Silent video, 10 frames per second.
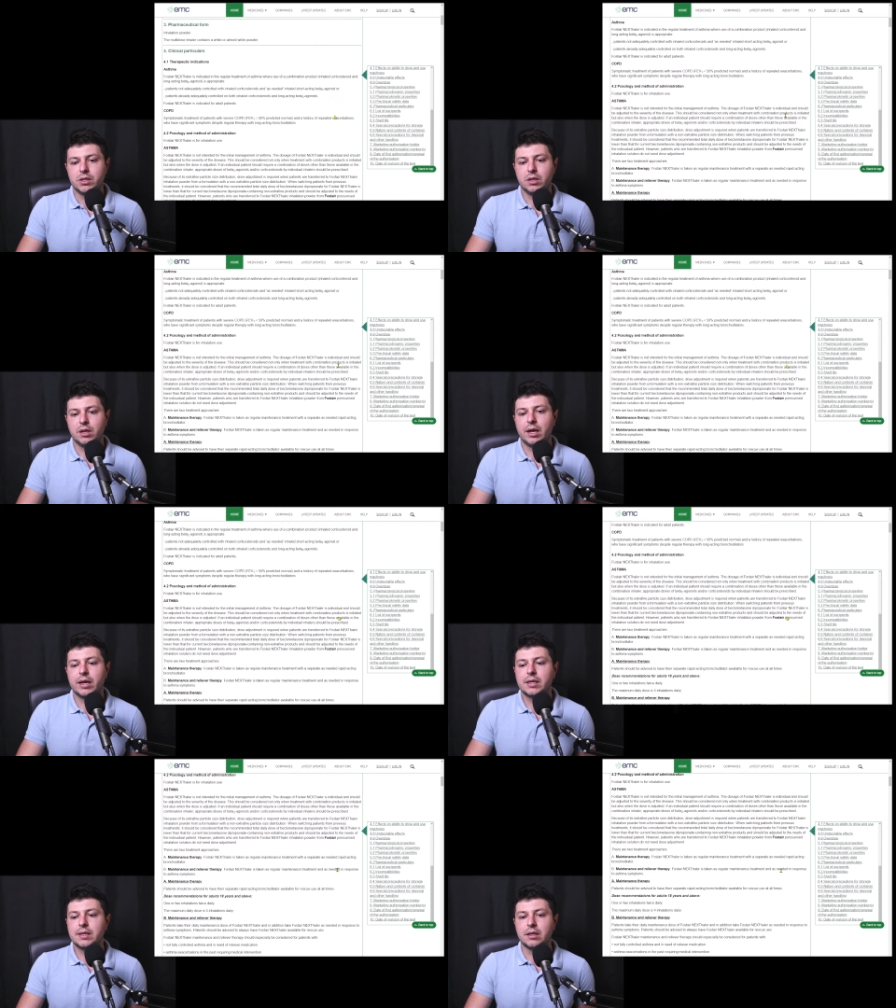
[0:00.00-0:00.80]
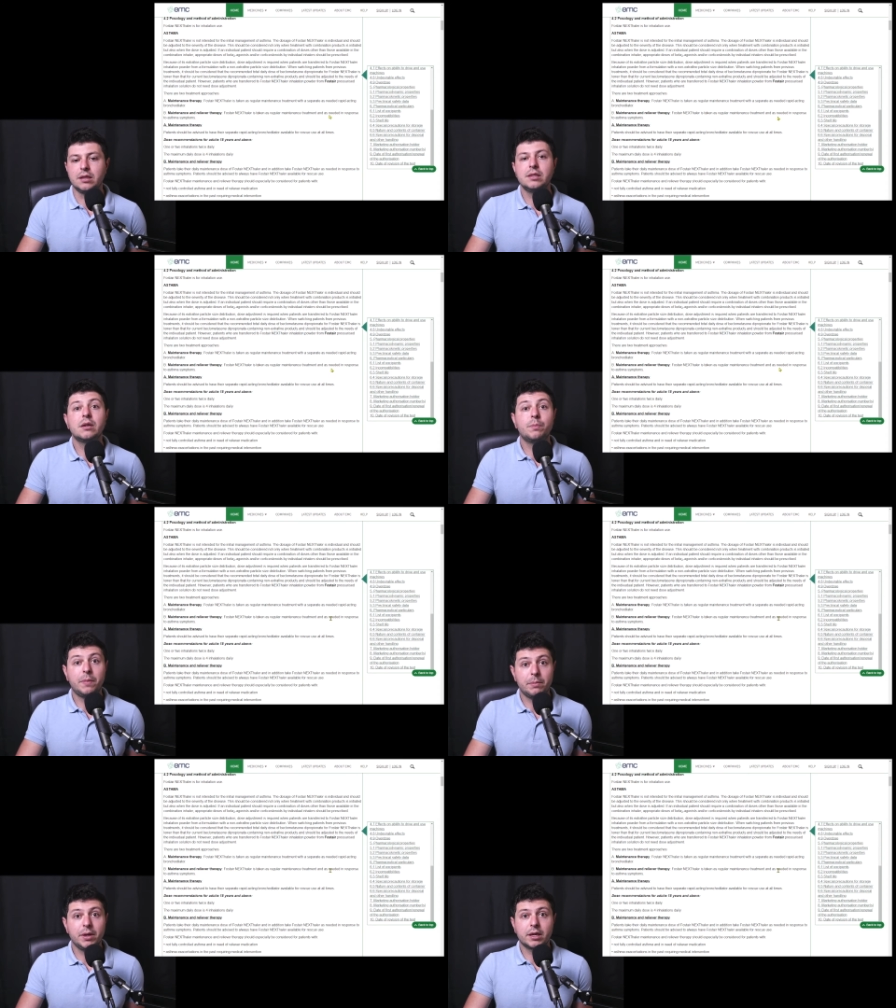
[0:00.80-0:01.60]
And like I said, these are
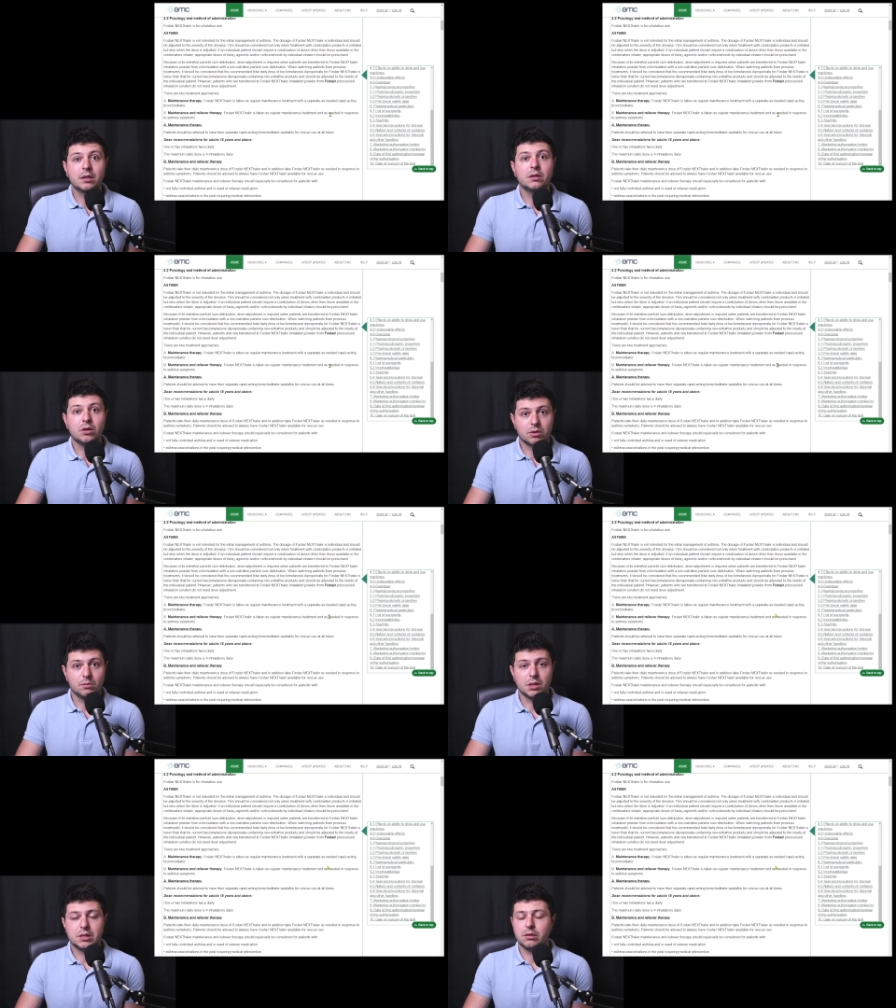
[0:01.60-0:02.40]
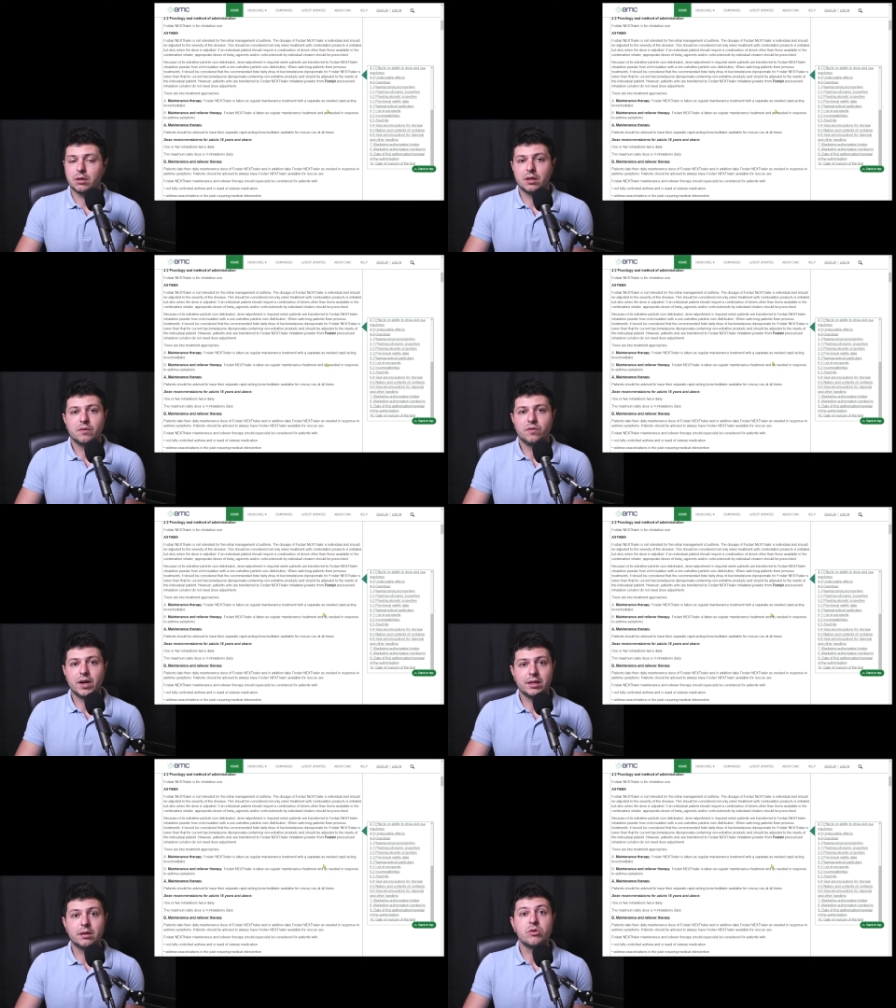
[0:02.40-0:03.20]
public documents. You can find
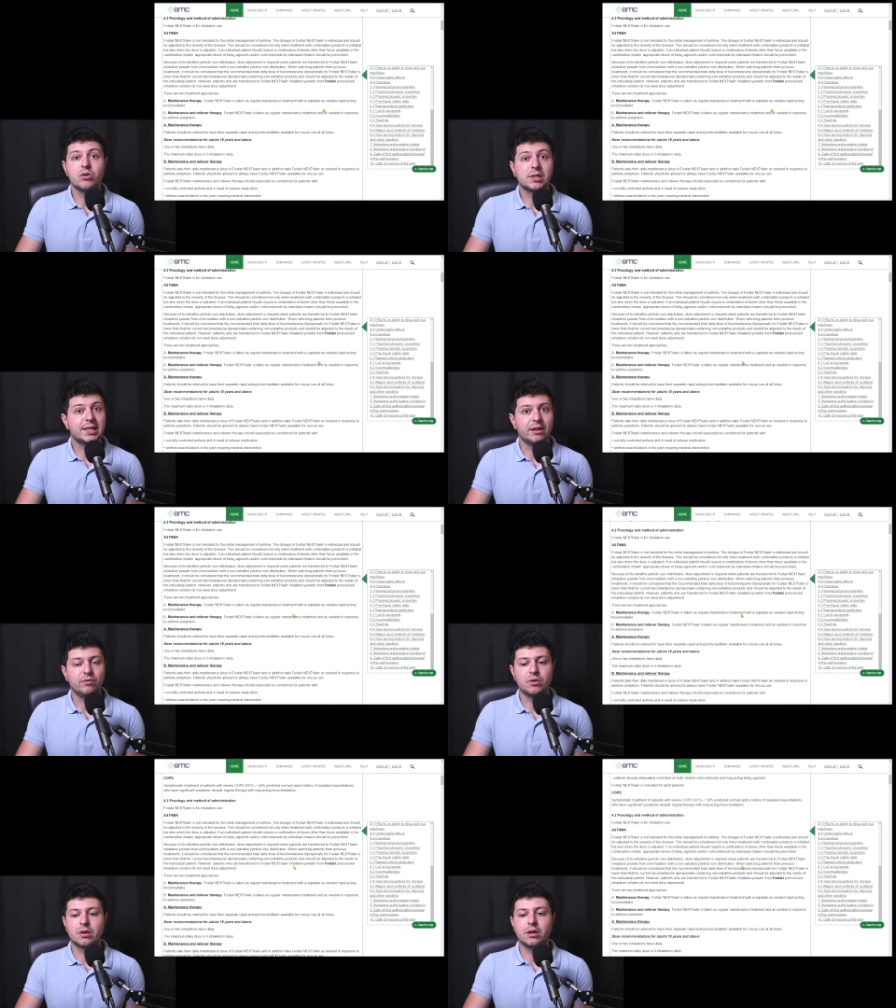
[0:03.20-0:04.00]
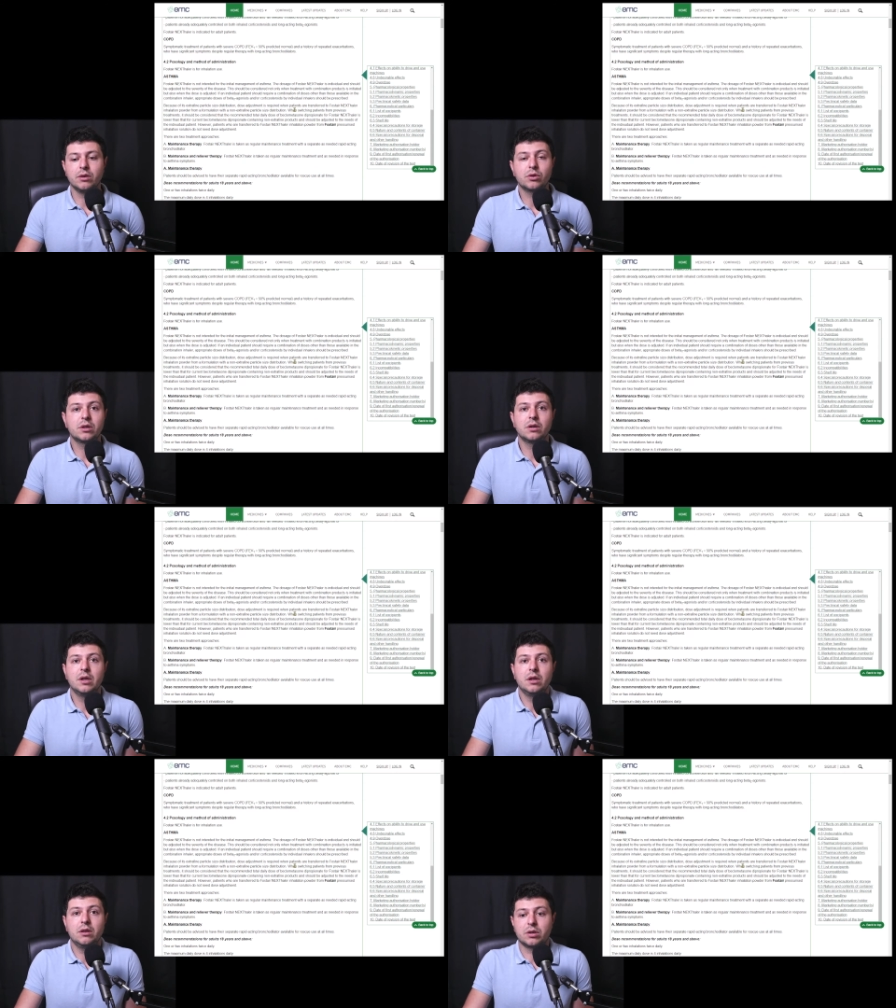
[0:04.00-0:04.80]
them yourself. You can look
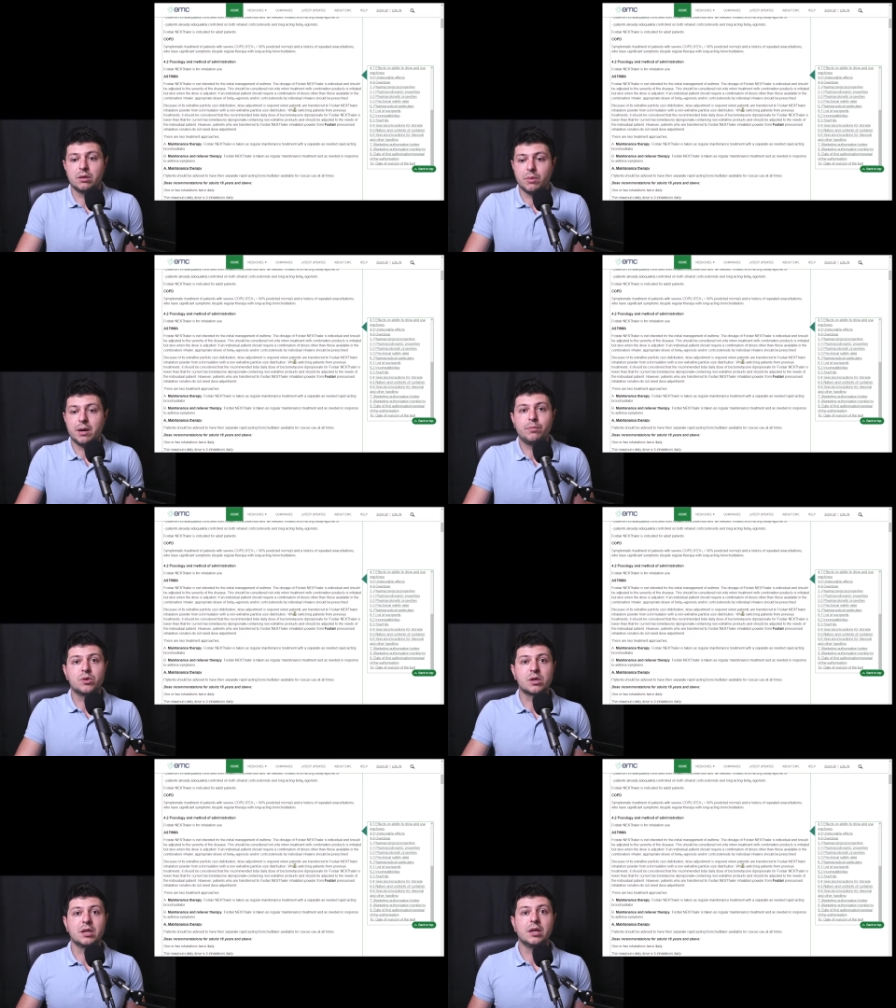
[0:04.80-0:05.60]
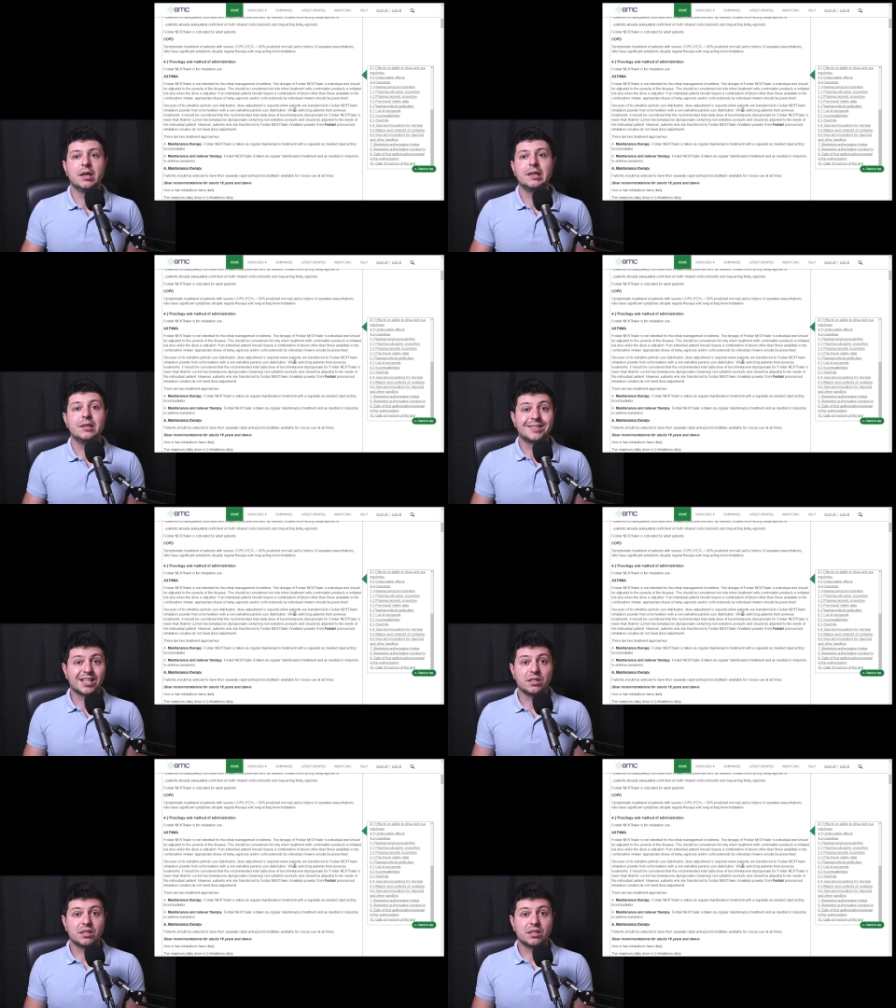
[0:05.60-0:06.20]
look them up. You can discuss the